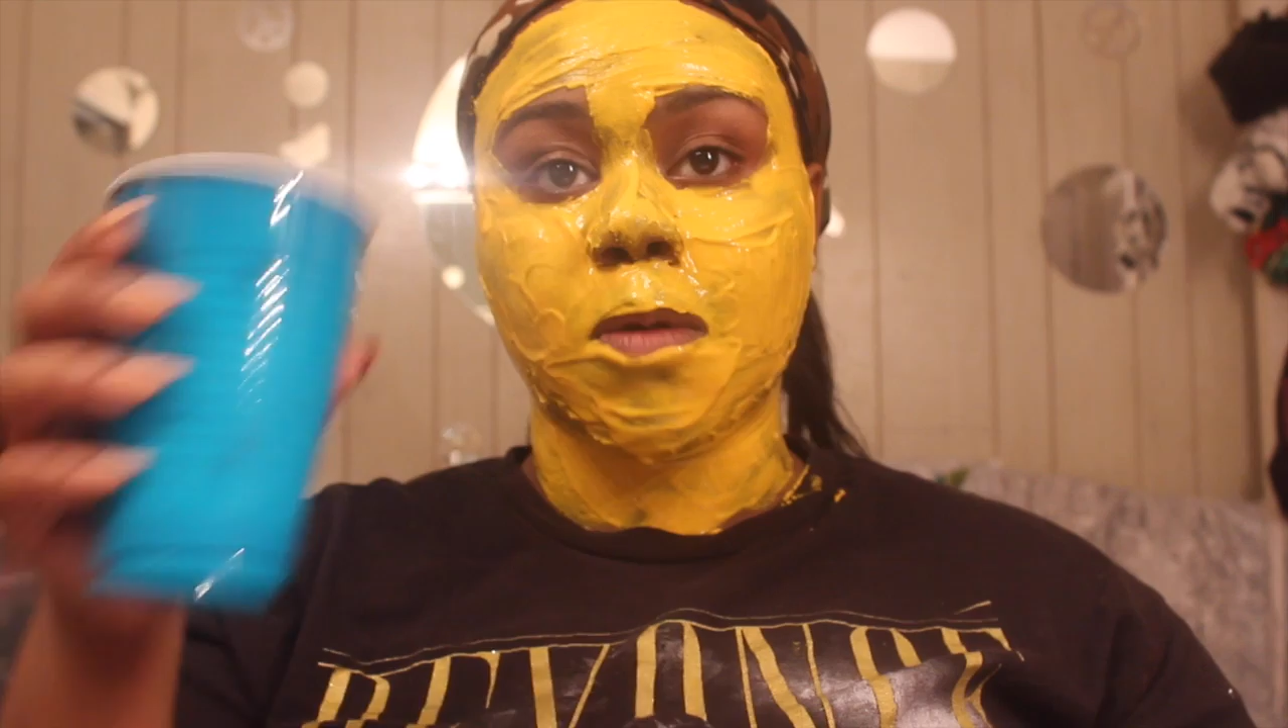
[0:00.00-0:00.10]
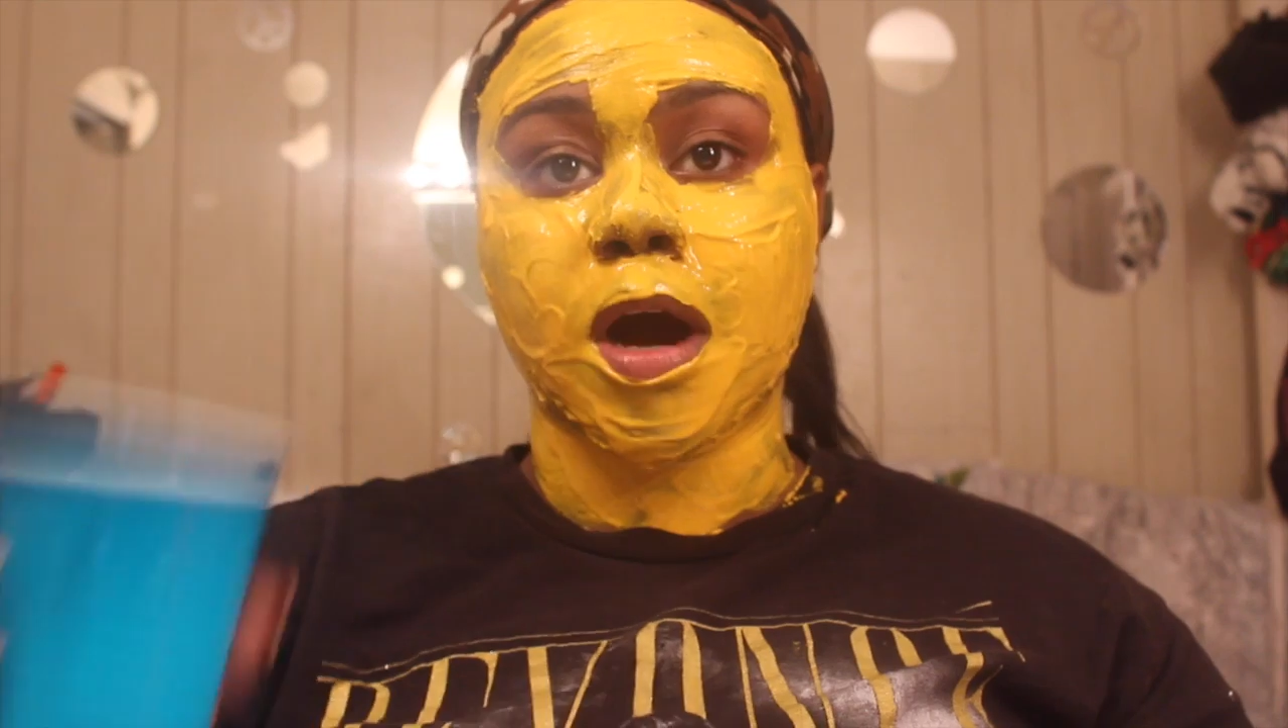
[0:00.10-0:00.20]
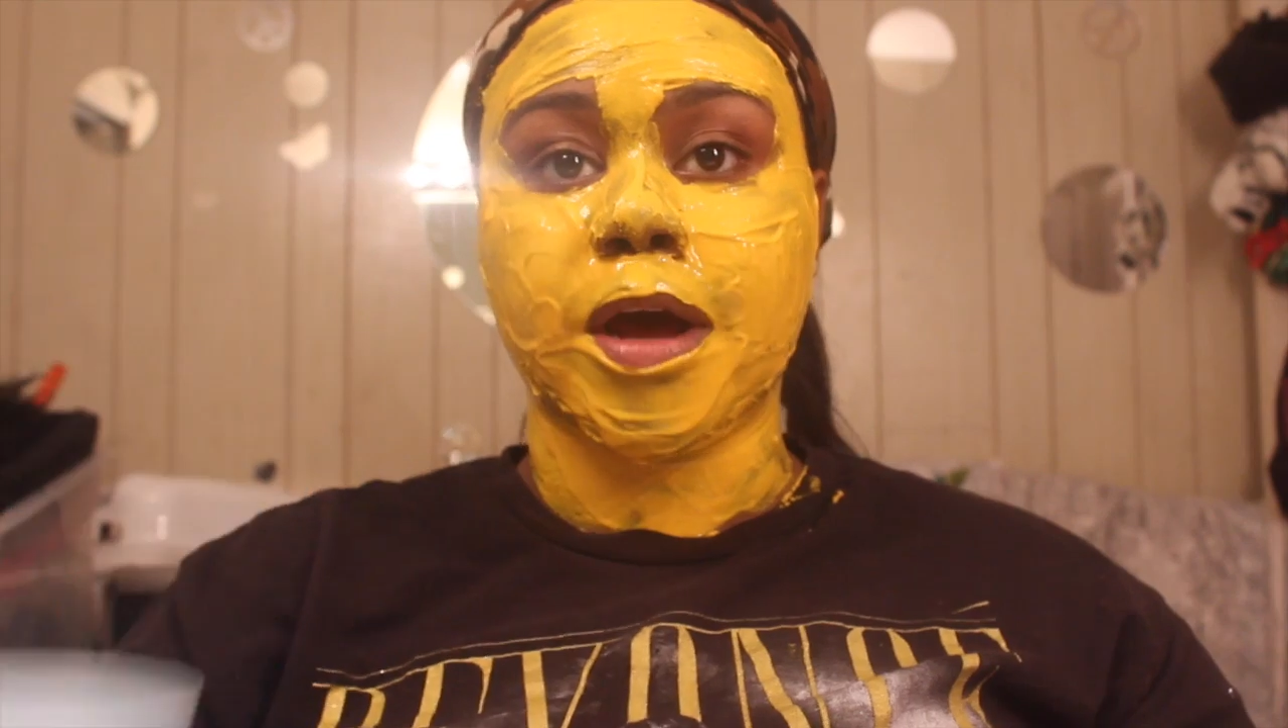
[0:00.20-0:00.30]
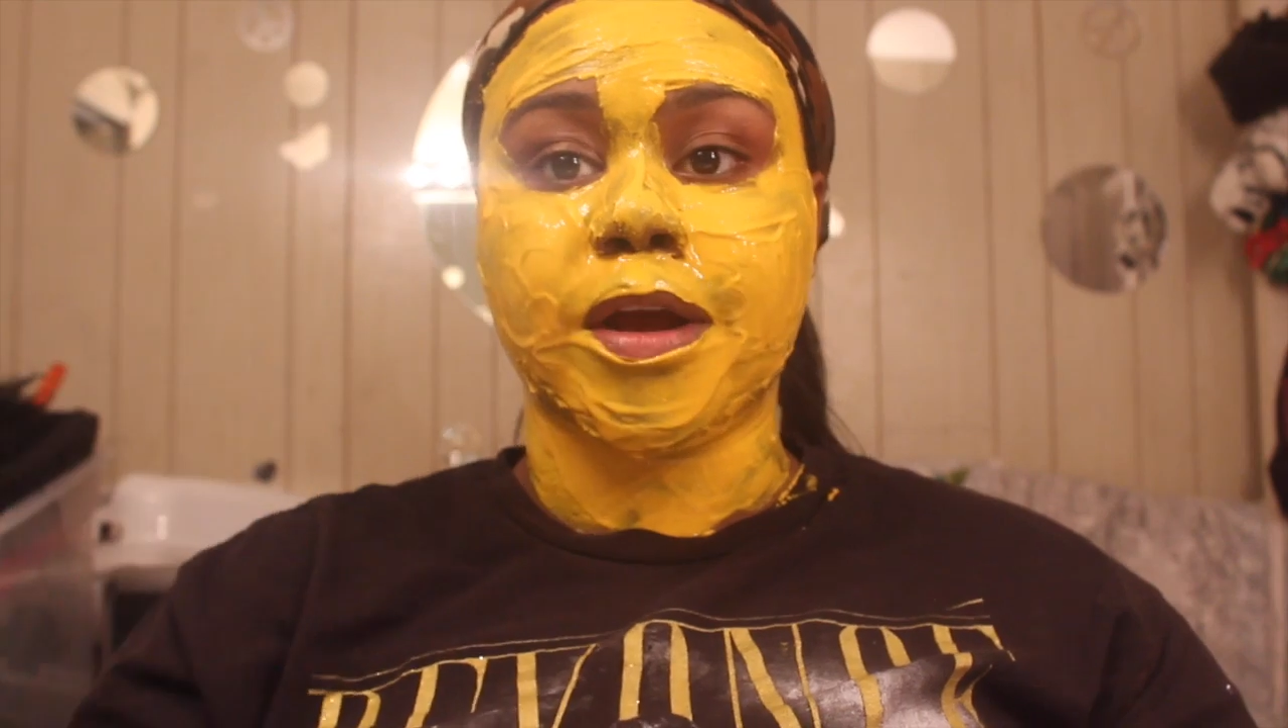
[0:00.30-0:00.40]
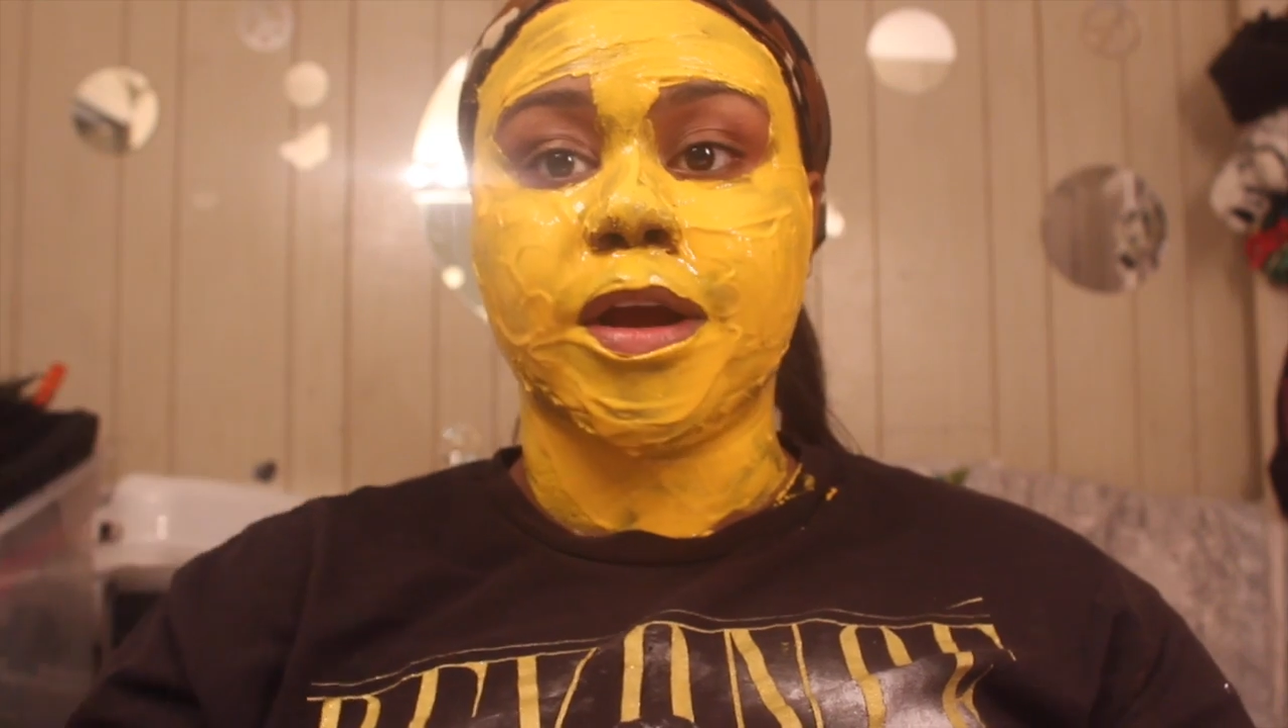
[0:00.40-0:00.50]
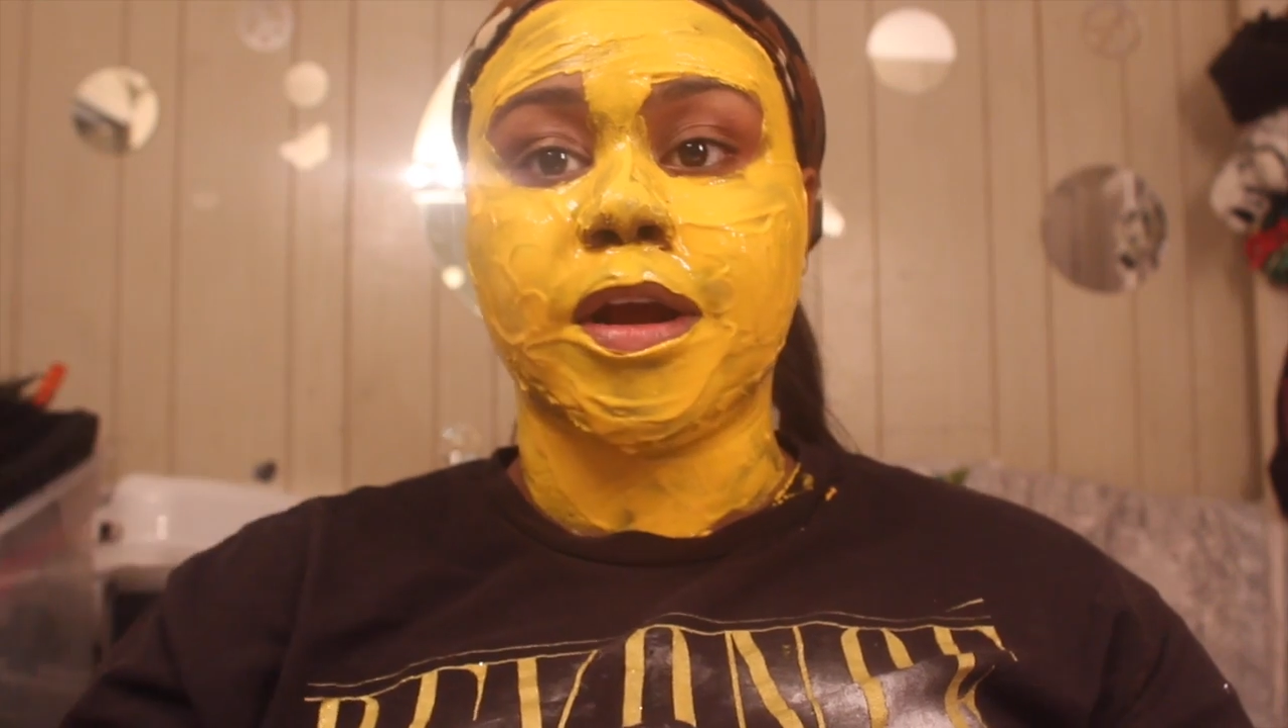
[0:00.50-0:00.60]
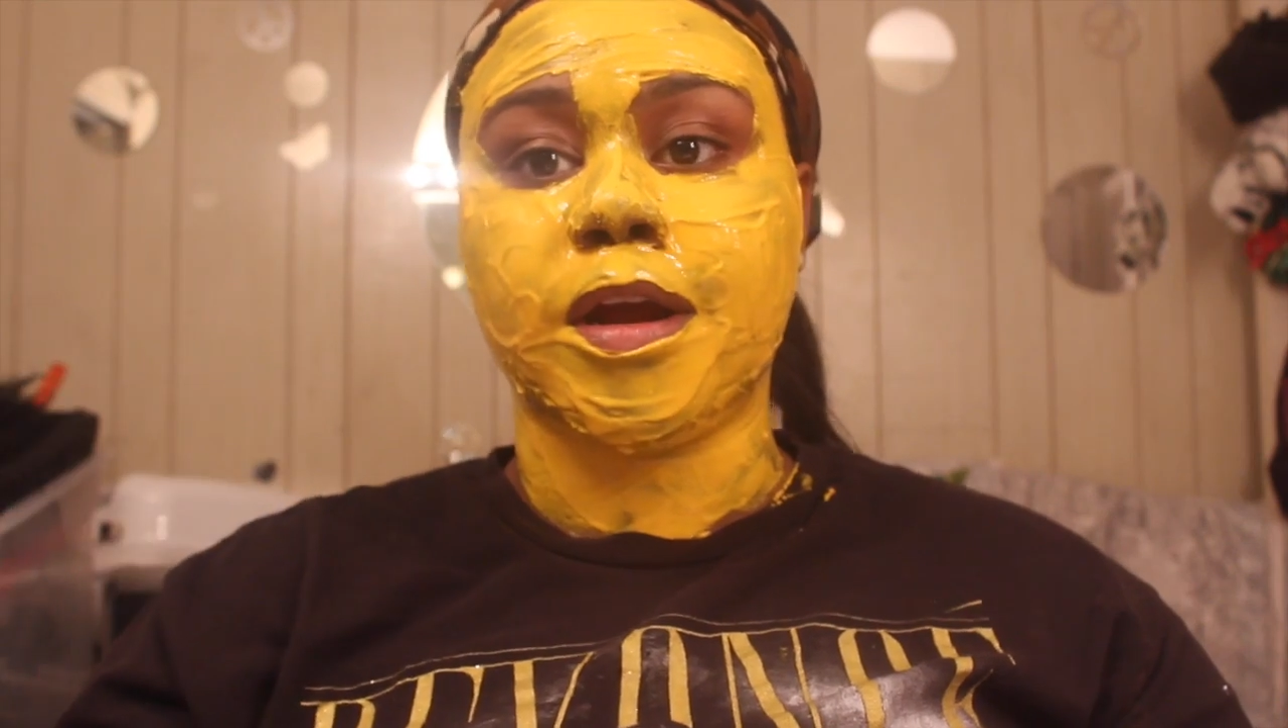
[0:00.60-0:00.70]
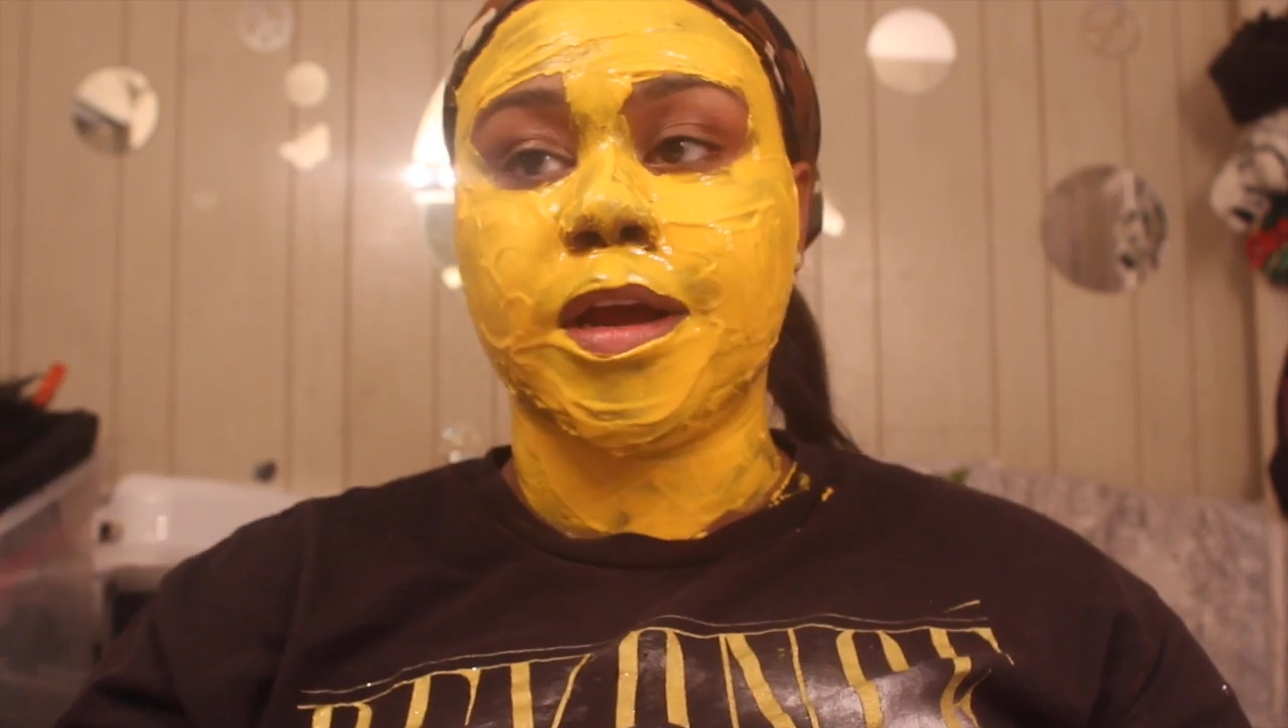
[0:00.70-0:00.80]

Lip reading: water